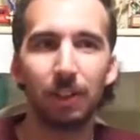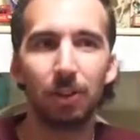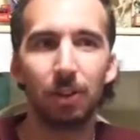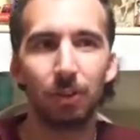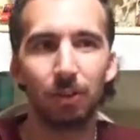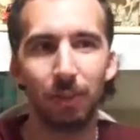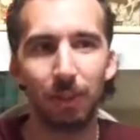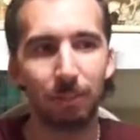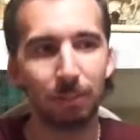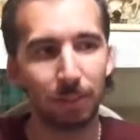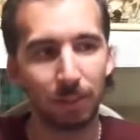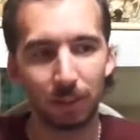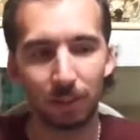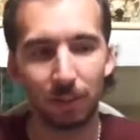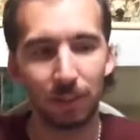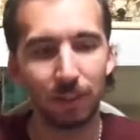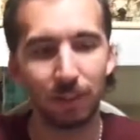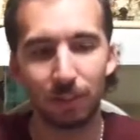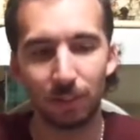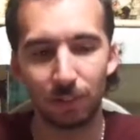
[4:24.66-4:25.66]
in November
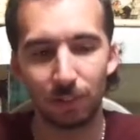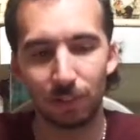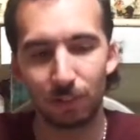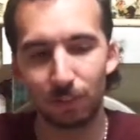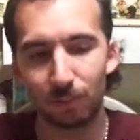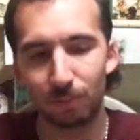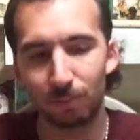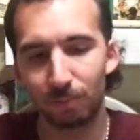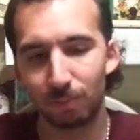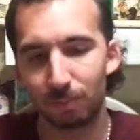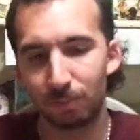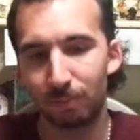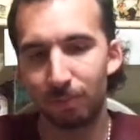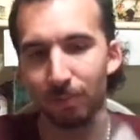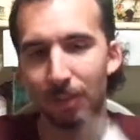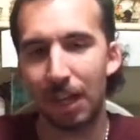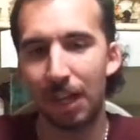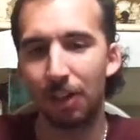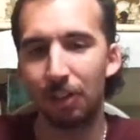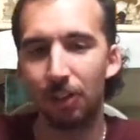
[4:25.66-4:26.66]
because,
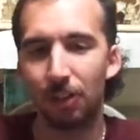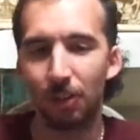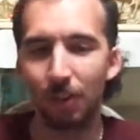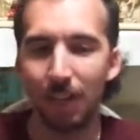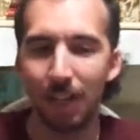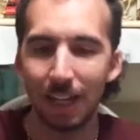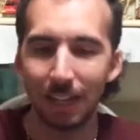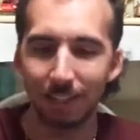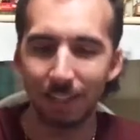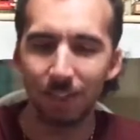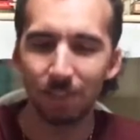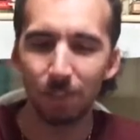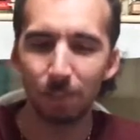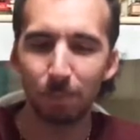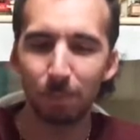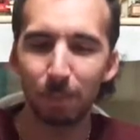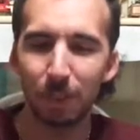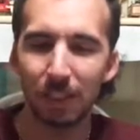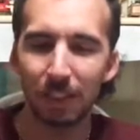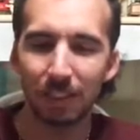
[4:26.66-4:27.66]
I don't know. I tend to
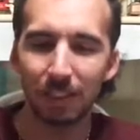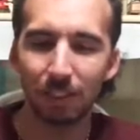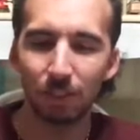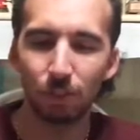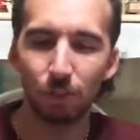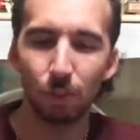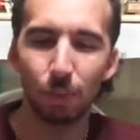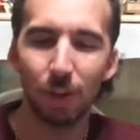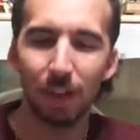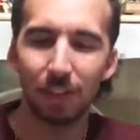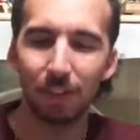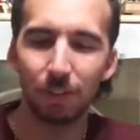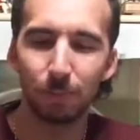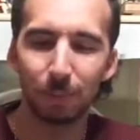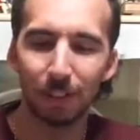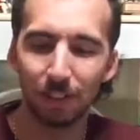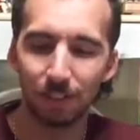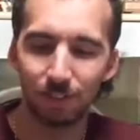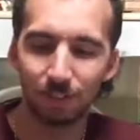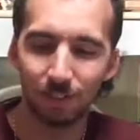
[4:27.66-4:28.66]
repeat things twice,
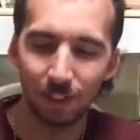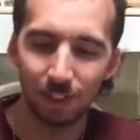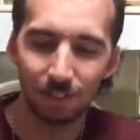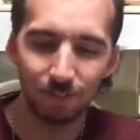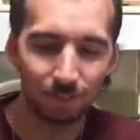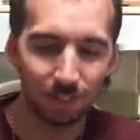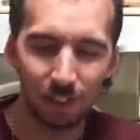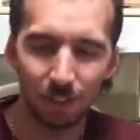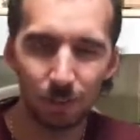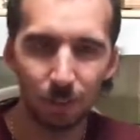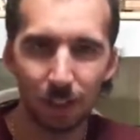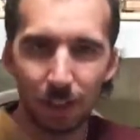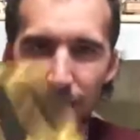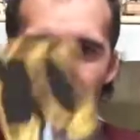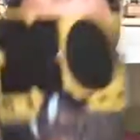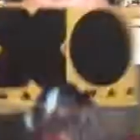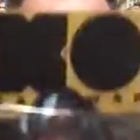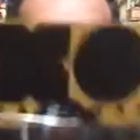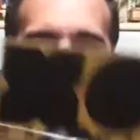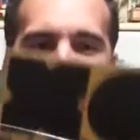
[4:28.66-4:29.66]
but that's very
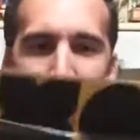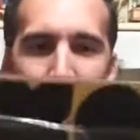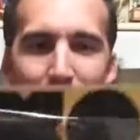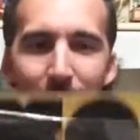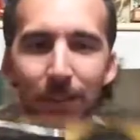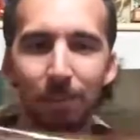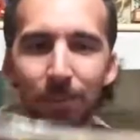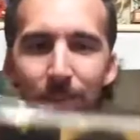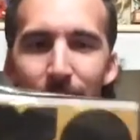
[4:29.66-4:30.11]
weird. But anyway,